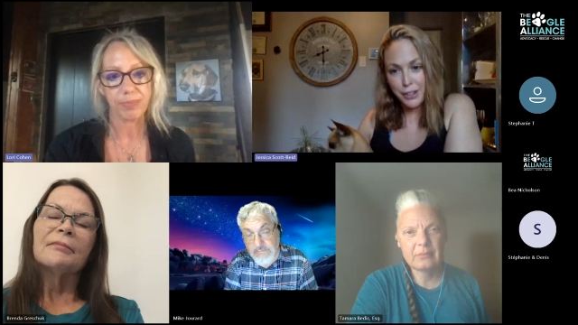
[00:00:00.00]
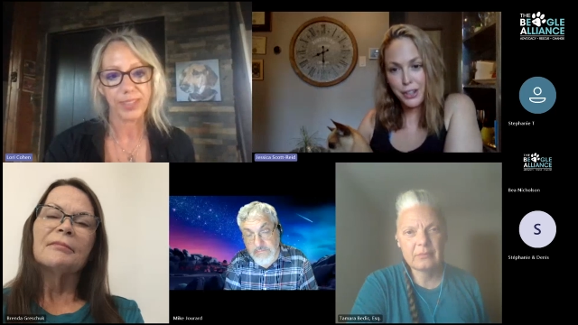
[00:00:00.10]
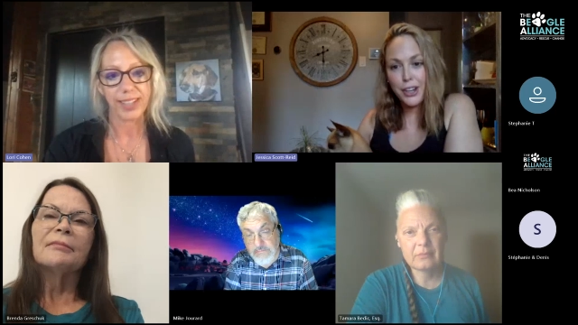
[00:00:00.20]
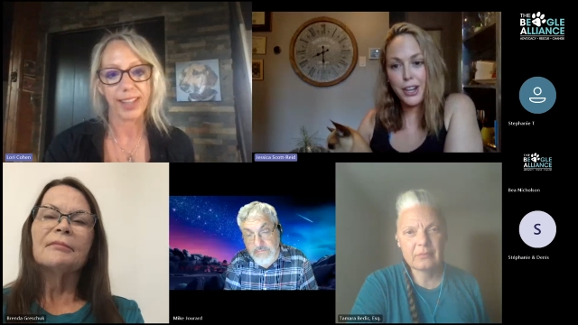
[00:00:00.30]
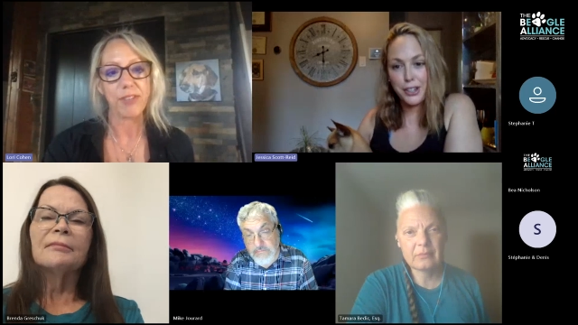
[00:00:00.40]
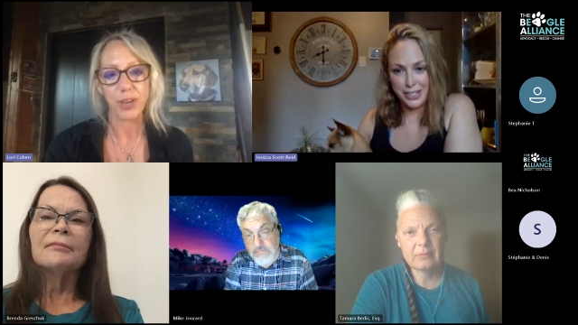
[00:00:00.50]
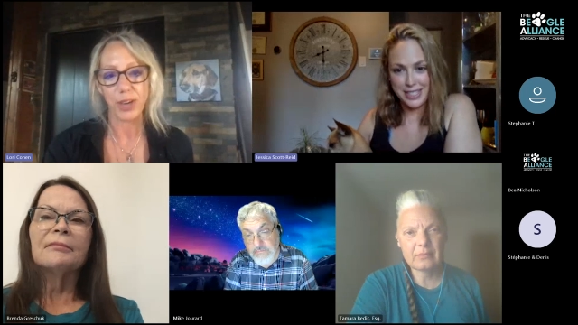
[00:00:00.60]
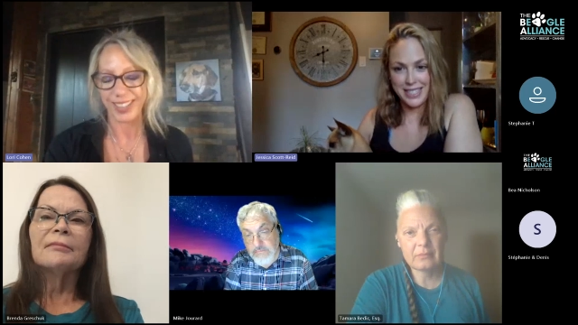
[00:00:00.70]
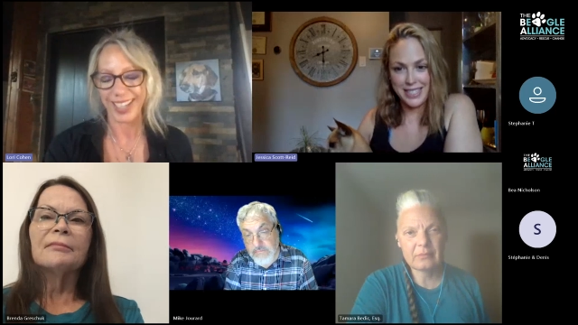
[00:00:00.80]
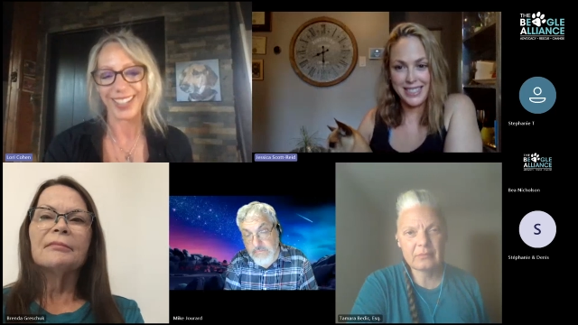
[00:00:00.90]
Speaker 1: Clever, clever
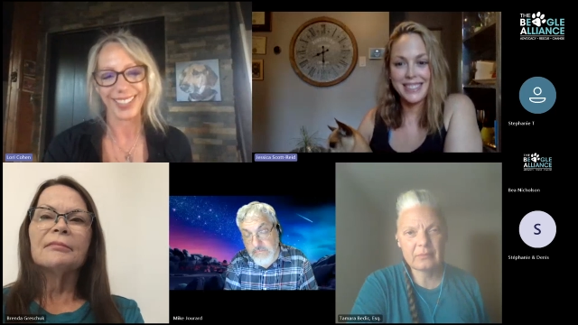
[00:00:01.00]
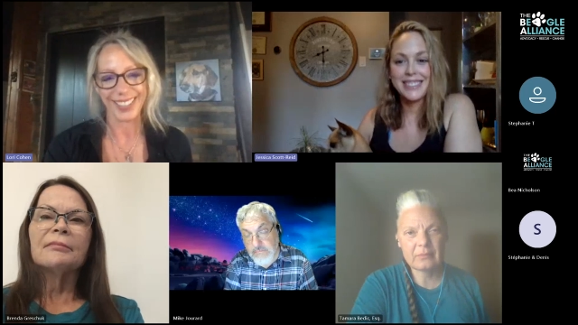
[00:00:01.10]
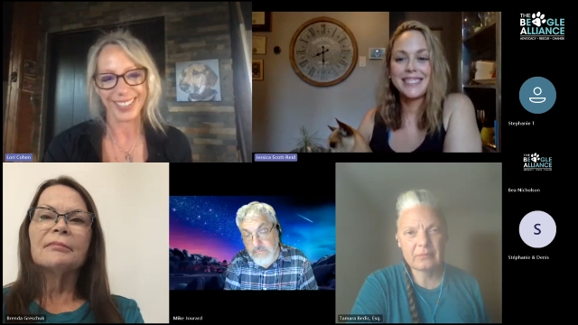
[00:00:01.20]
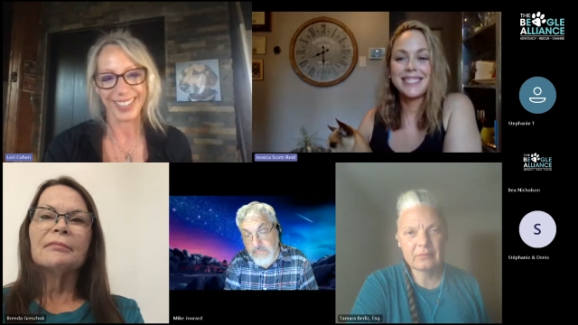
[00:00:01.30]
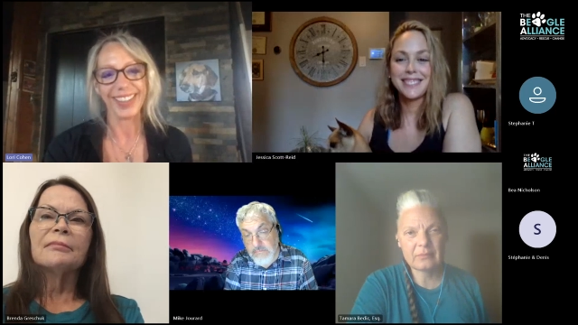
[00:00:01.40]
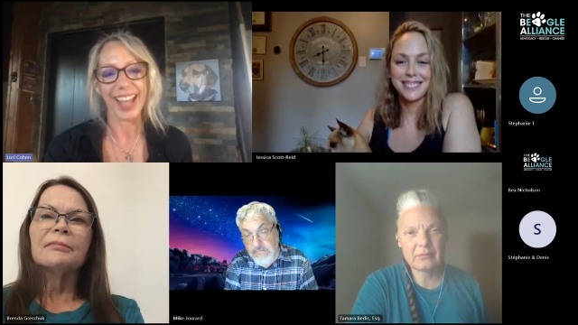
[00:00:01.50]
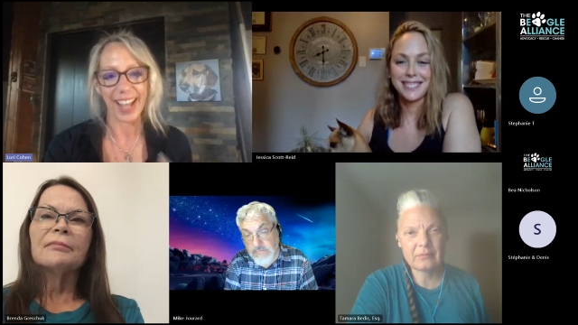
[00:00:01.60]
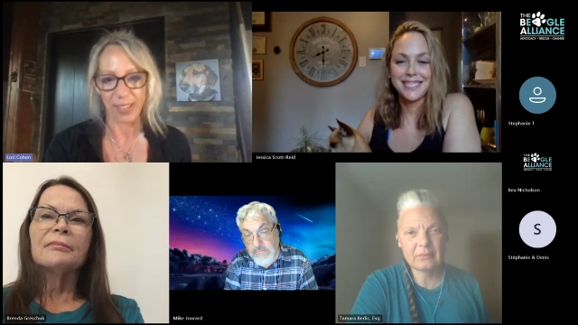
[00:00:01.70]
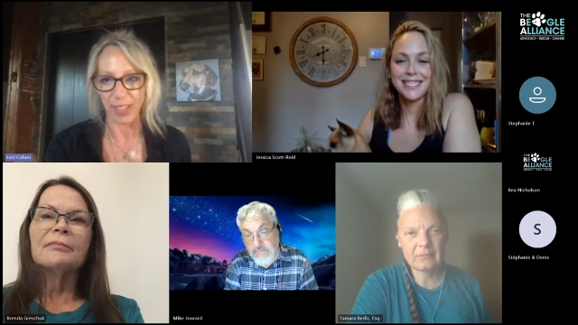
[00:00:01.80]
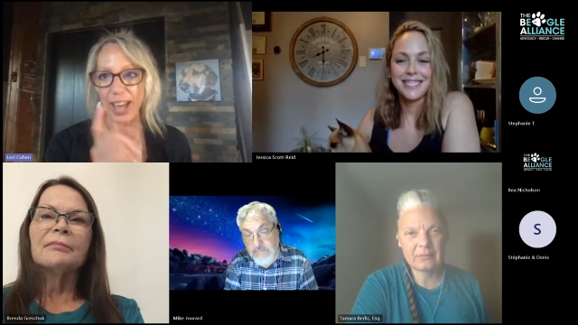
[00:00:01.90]
not, yeah,
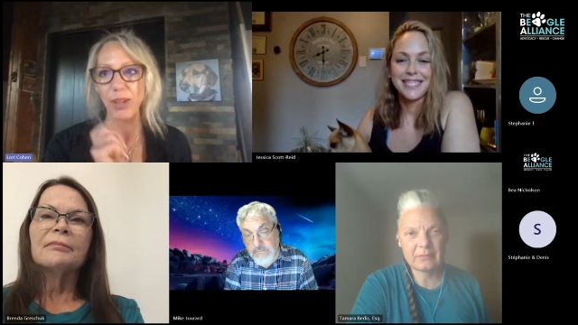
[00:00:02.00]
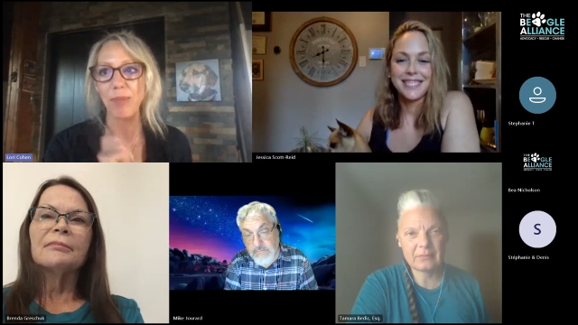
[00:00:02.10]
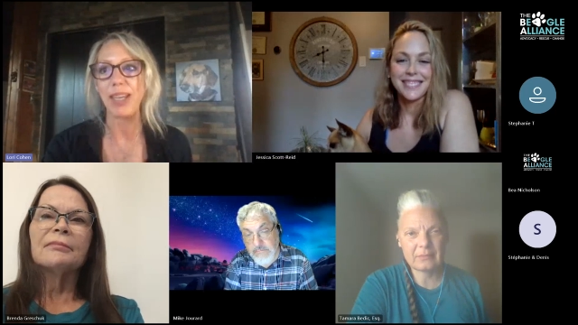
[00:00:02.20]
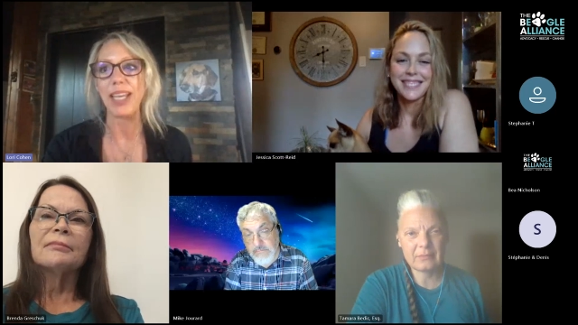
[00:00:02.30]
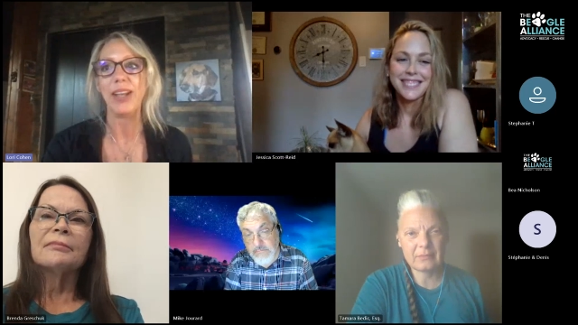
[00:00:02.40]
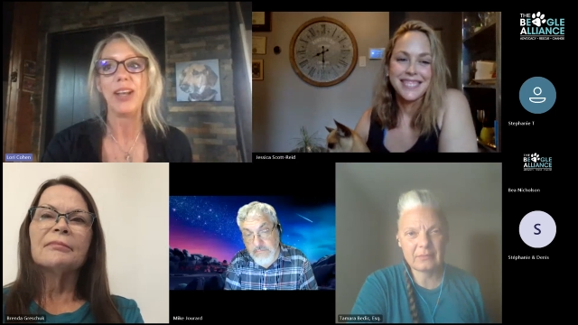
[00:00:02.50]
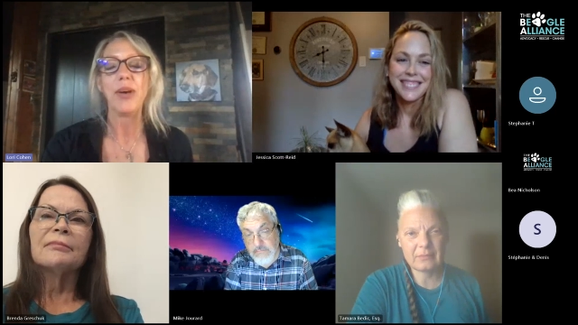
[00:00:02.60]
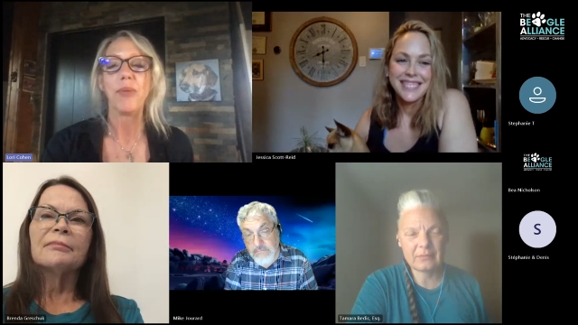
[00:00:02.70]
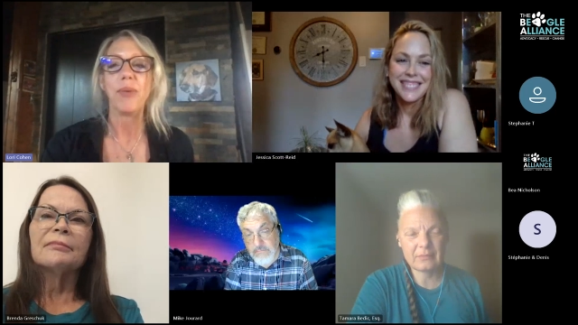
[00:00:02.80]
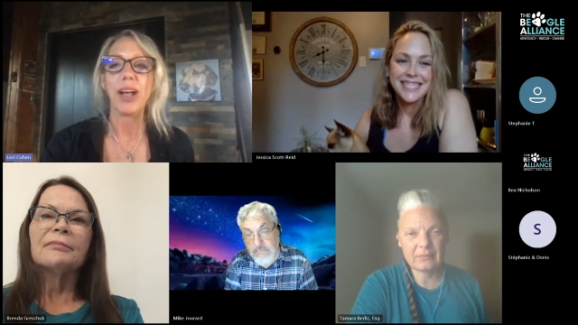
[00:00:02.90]
that that'll be
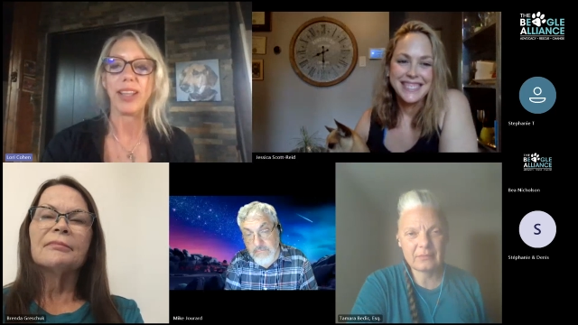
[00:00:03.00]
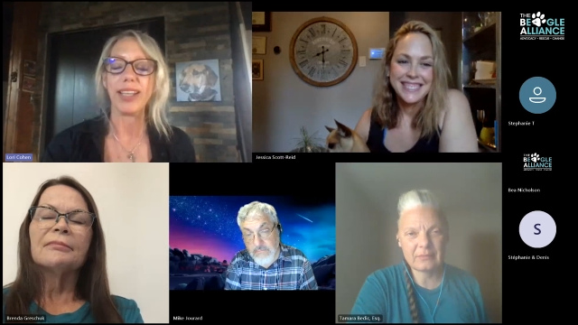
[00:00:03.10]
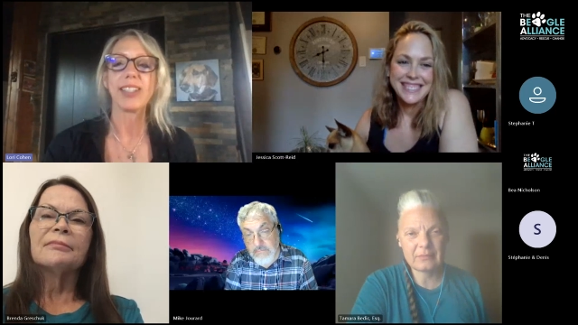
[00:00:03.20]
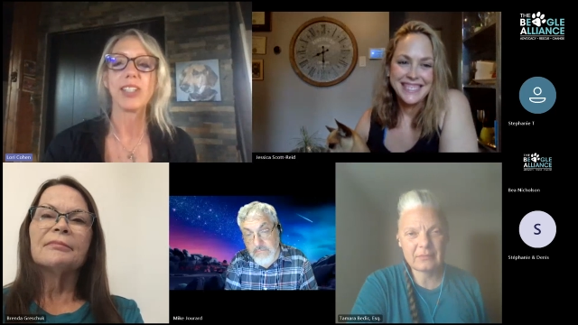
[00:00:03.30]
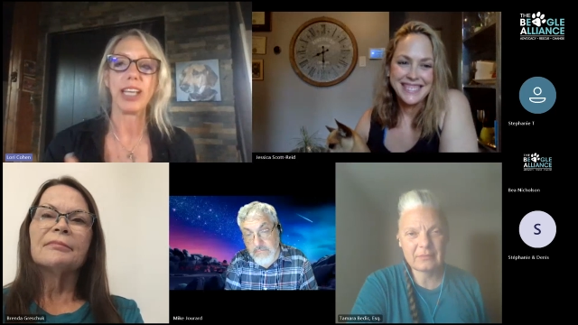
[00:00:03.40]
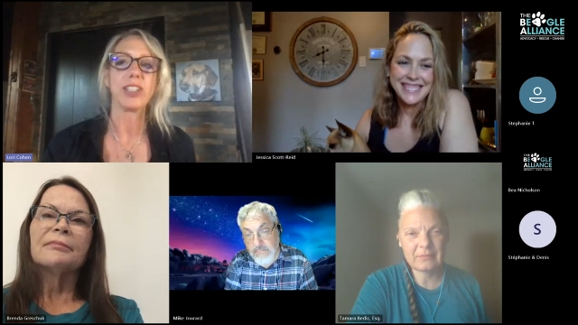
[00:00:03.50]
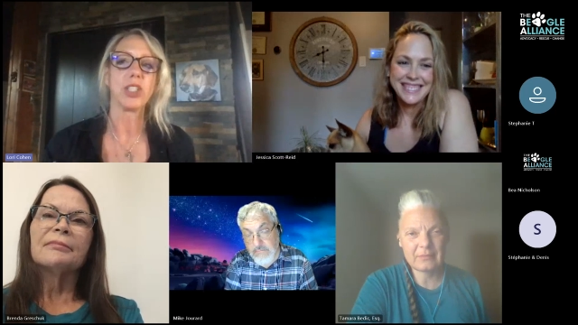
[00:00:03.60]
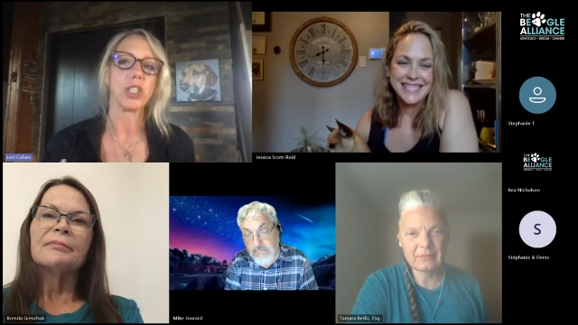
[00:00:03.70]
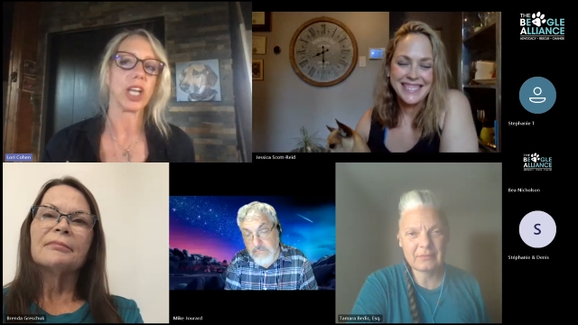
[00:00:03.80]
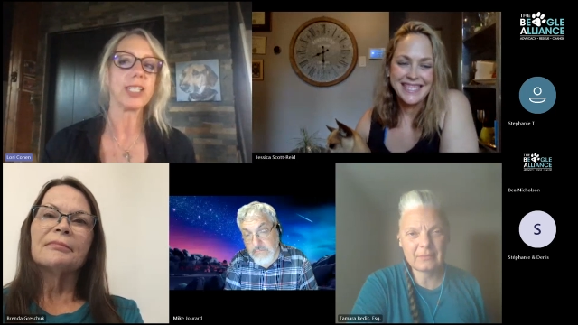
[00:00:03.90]
well it's it's
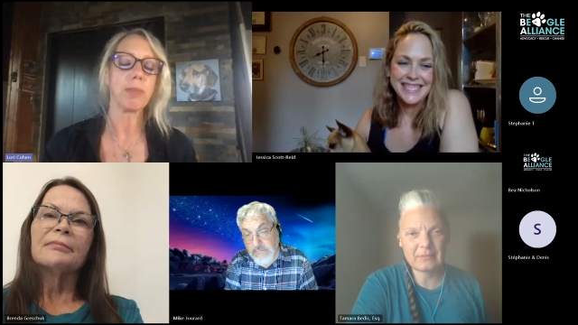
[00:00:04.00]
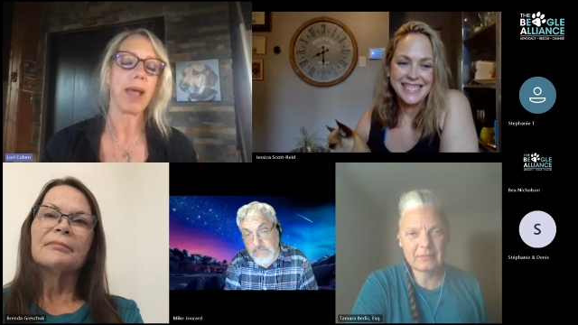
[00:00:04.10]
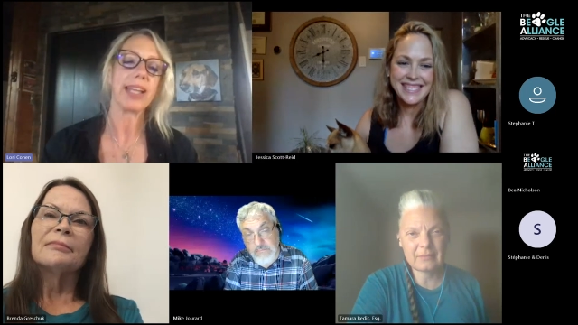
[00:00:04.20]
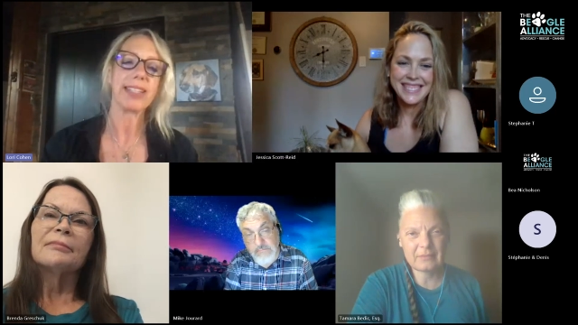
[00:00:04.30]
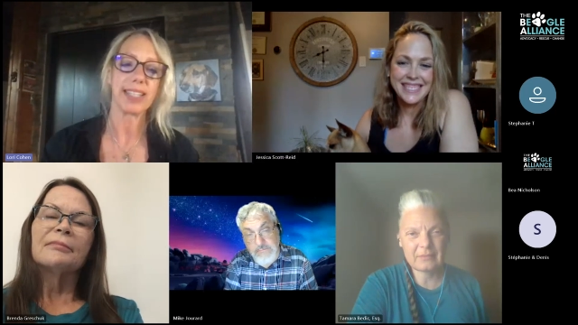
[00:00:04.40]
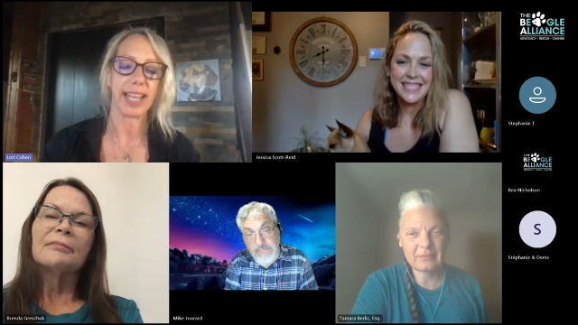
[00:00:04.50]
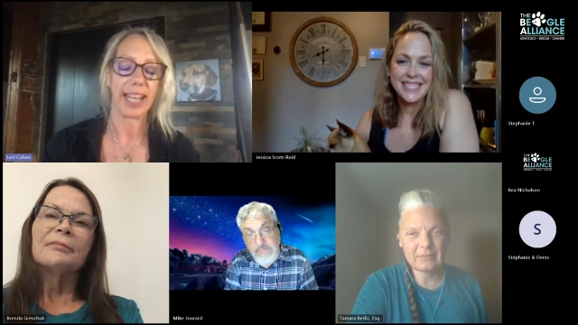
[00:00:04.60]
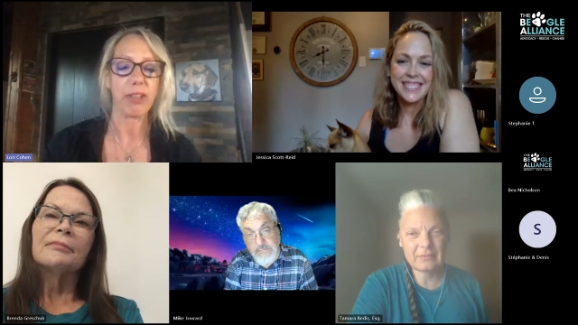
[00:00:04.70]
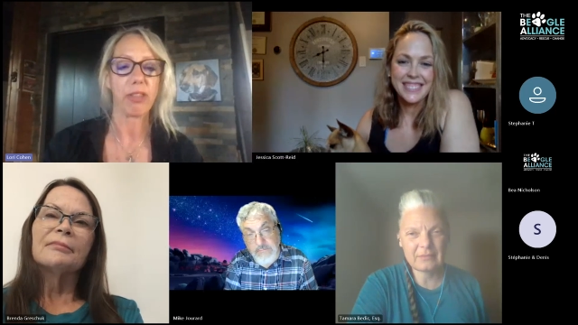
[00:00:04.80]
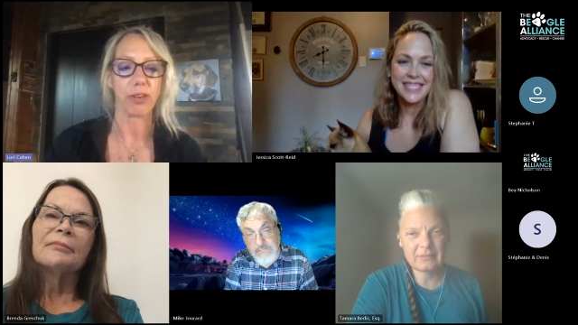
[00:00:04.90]
just past the
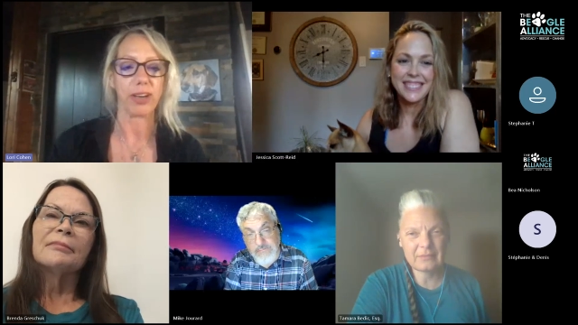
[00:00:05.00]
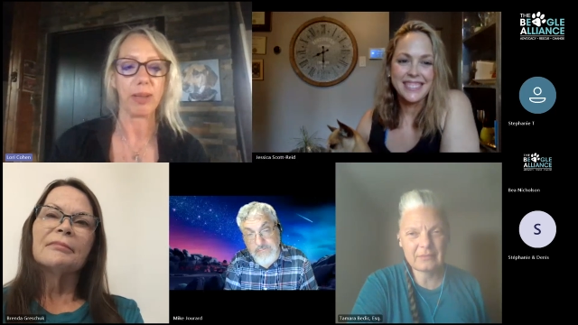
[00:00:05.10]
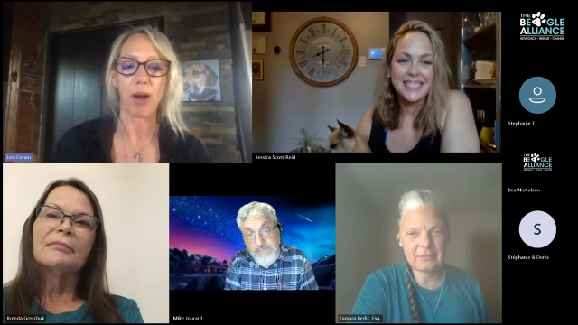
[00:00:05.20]
8:30